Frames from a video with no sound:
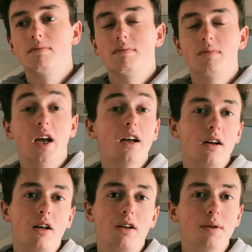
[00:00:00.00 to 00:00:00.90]
Yeah, I'll
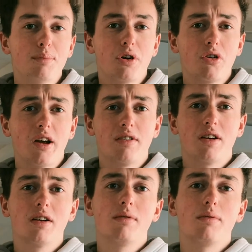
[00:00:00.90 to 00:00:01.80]
keep
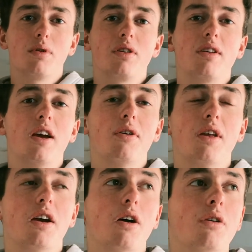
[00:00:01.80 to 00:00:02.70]
progressing. We'll see how they
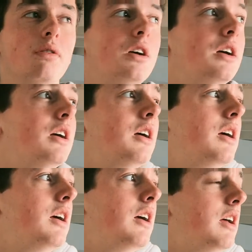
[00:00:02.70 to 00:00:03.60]
go.
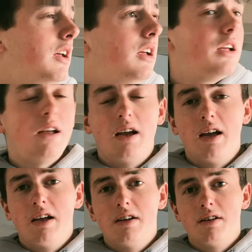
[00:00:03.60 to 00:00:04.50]

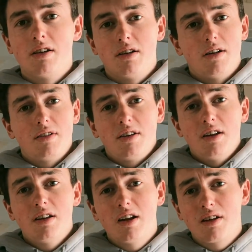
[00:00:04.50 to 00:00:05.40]
And I'll see you in the
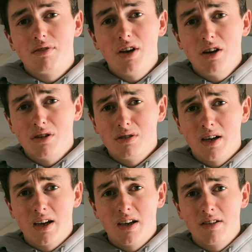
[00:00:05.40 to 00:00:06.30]
next video, I
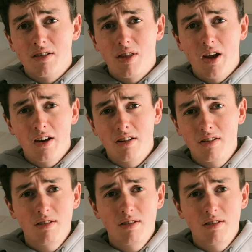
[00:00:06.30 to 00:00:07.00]
guess. Thanks.